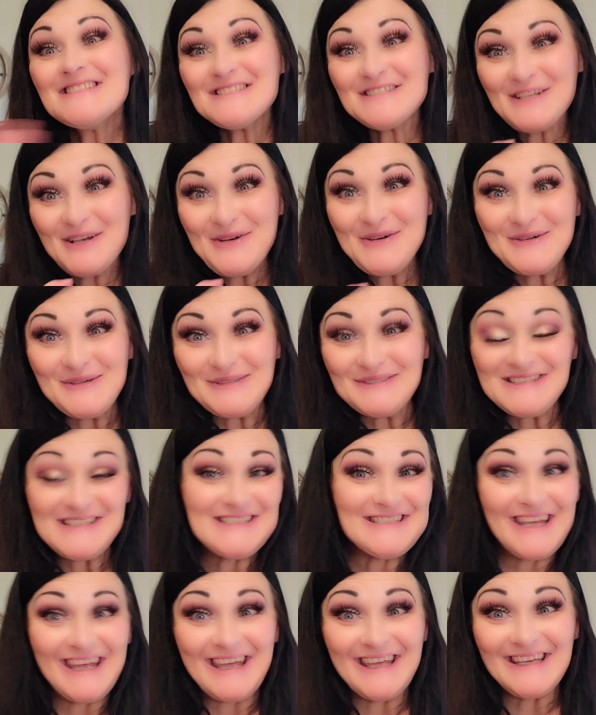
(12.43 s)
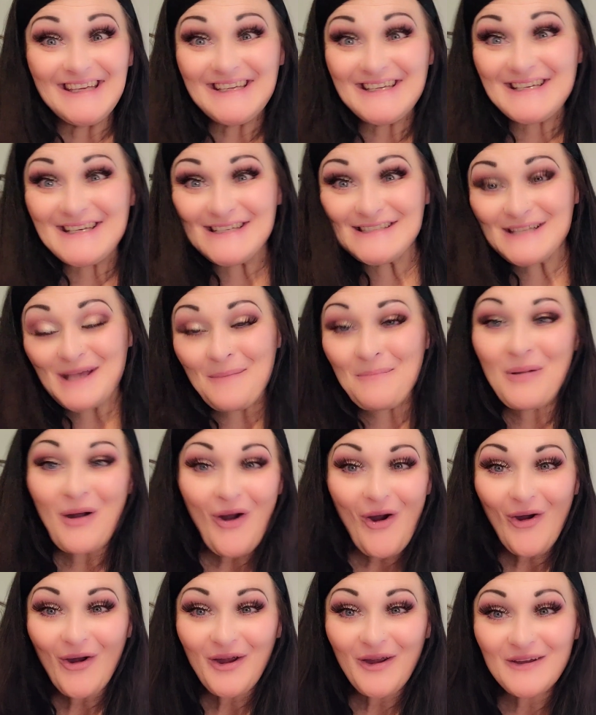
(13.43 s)
So today is a
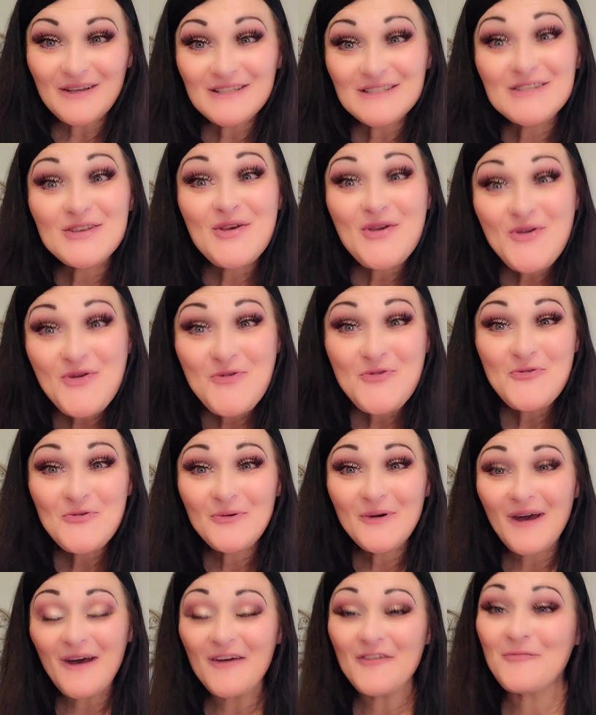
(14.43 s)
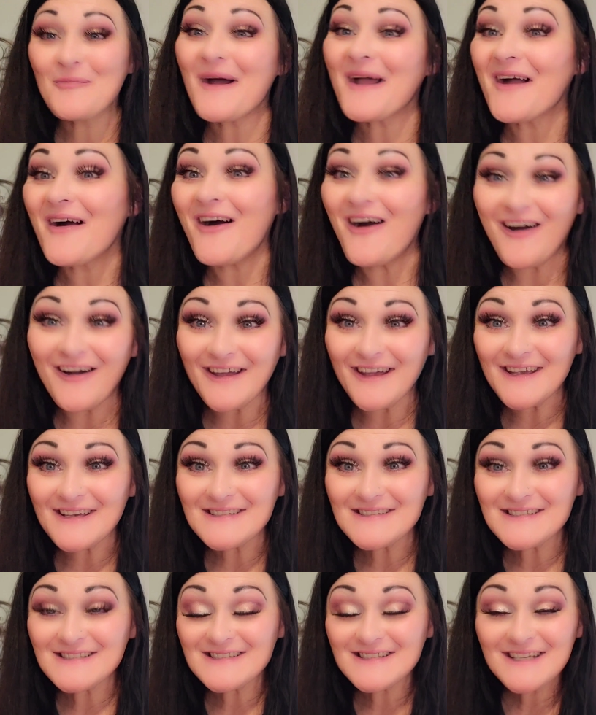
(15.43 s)
part two of my
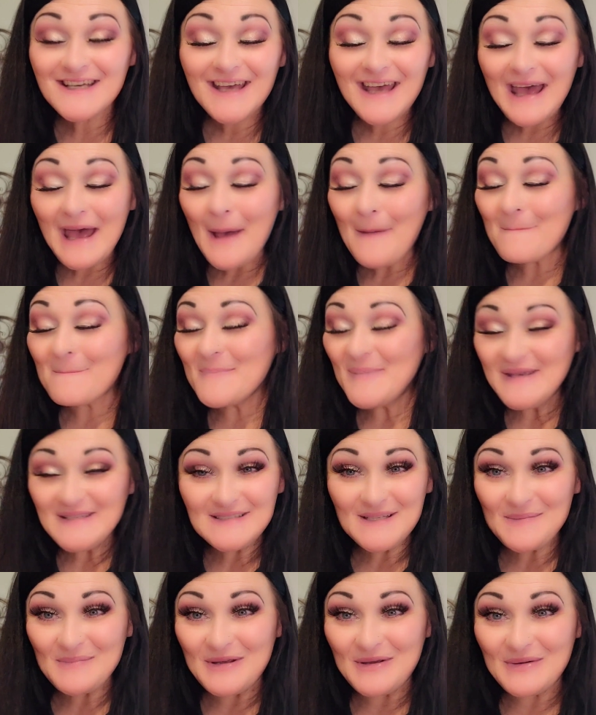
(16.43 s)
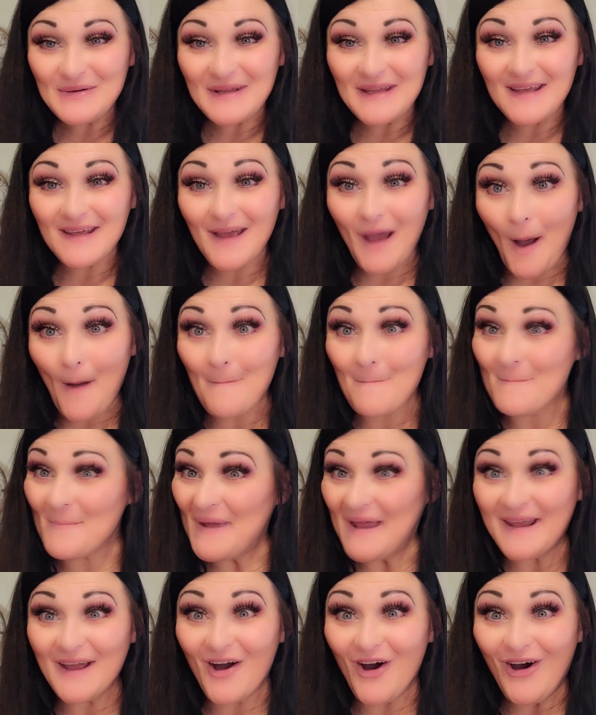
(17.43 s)
August Bizy Beauty
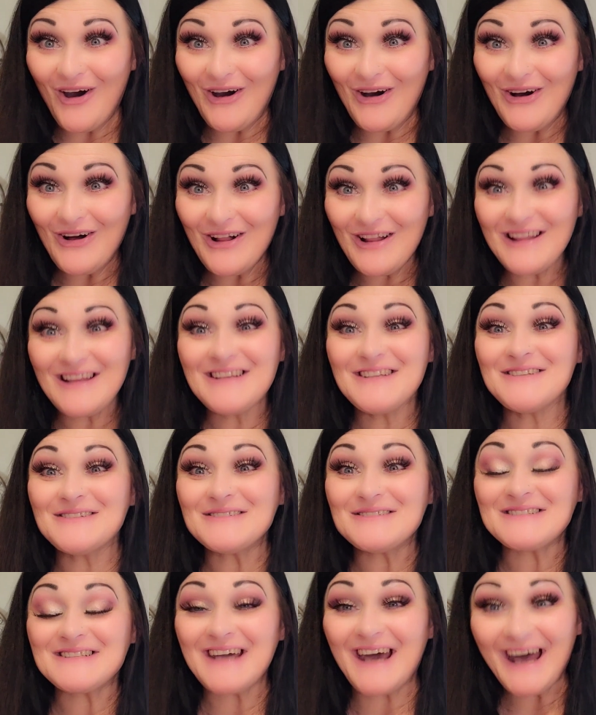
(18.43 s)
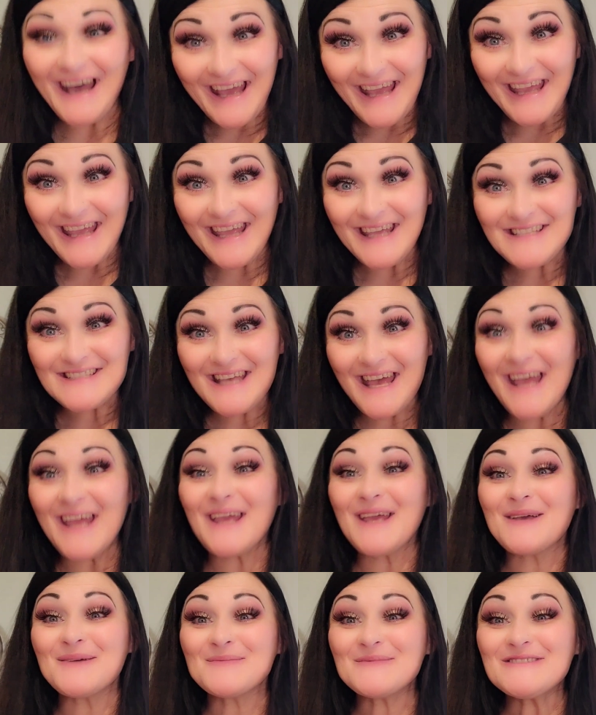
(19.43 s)
mega haul. You guys, I
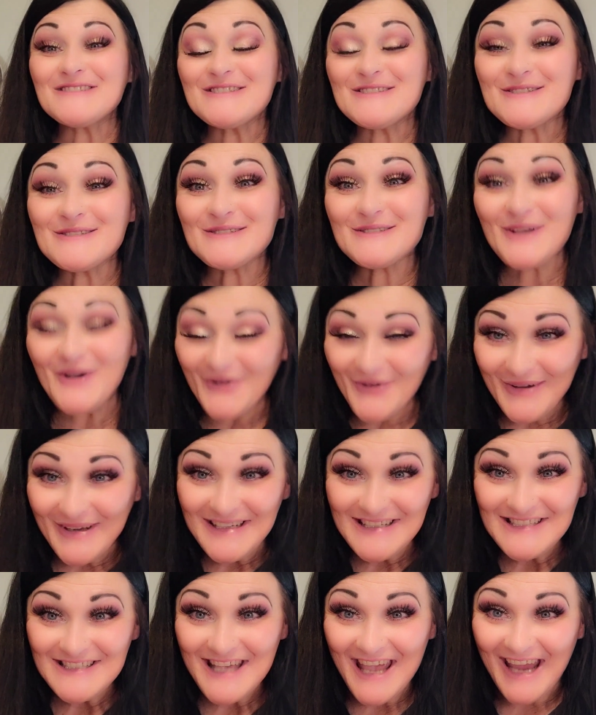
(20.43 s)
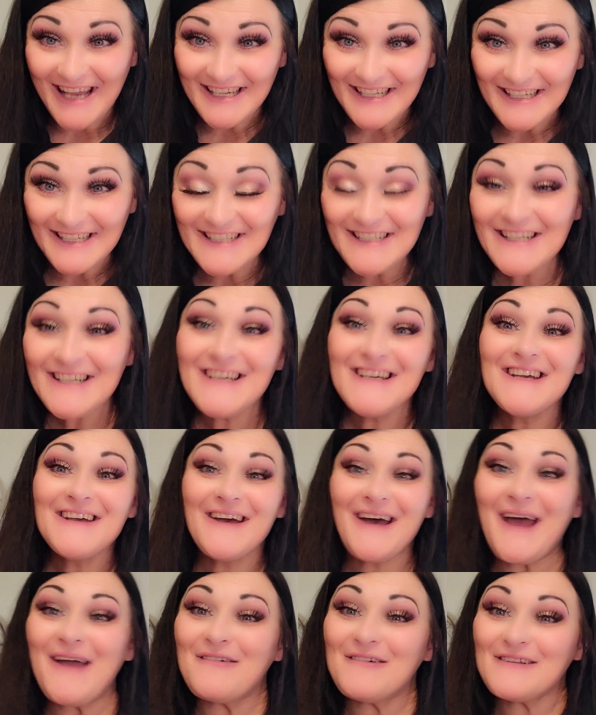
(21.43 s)
am so excited.
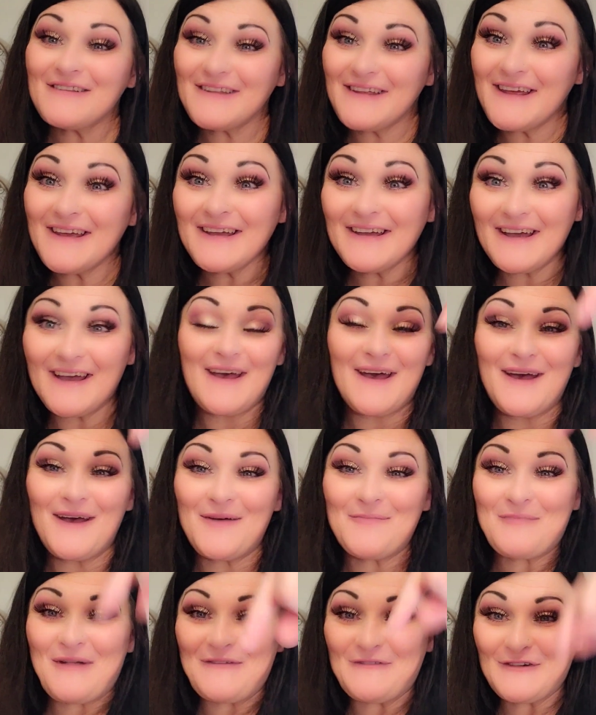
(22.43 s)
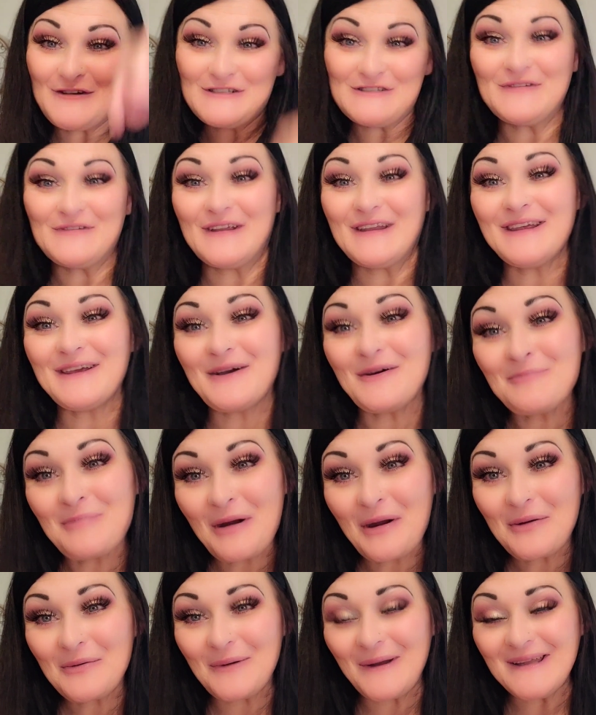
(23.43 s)
I will link my first video,
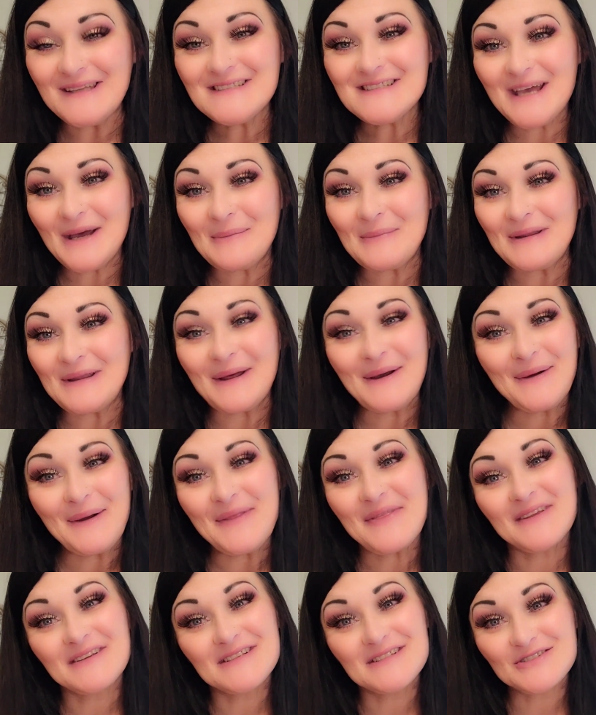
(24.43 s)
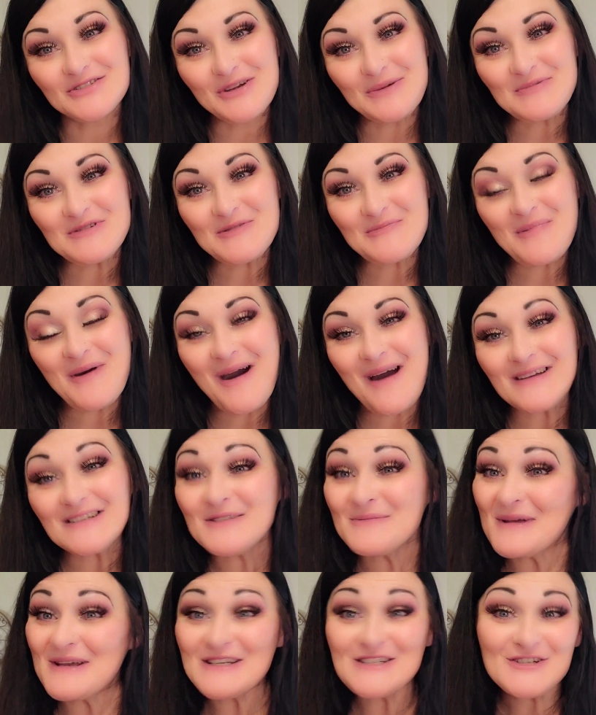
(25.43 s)
part one, down below in the description
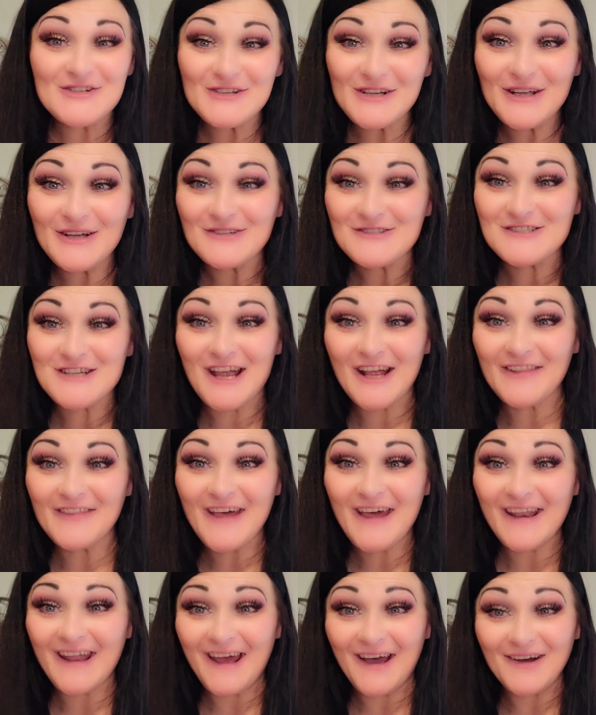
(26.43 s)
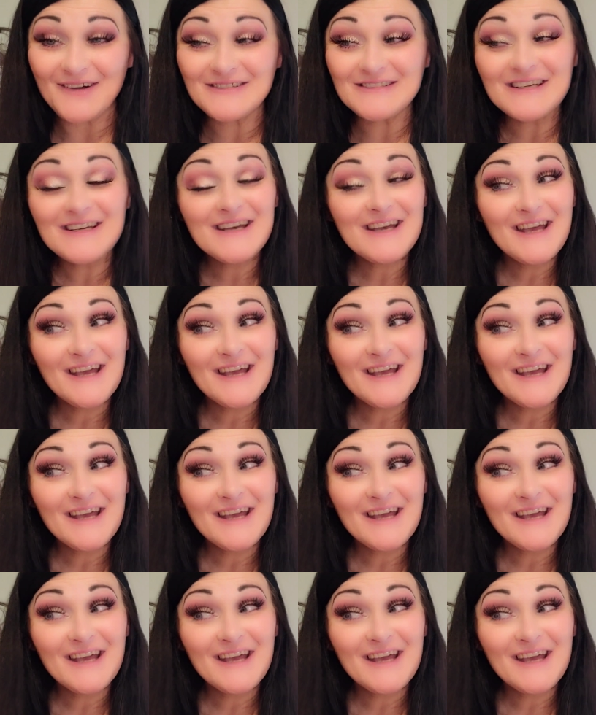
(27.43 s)
box. Make sure to go check that out.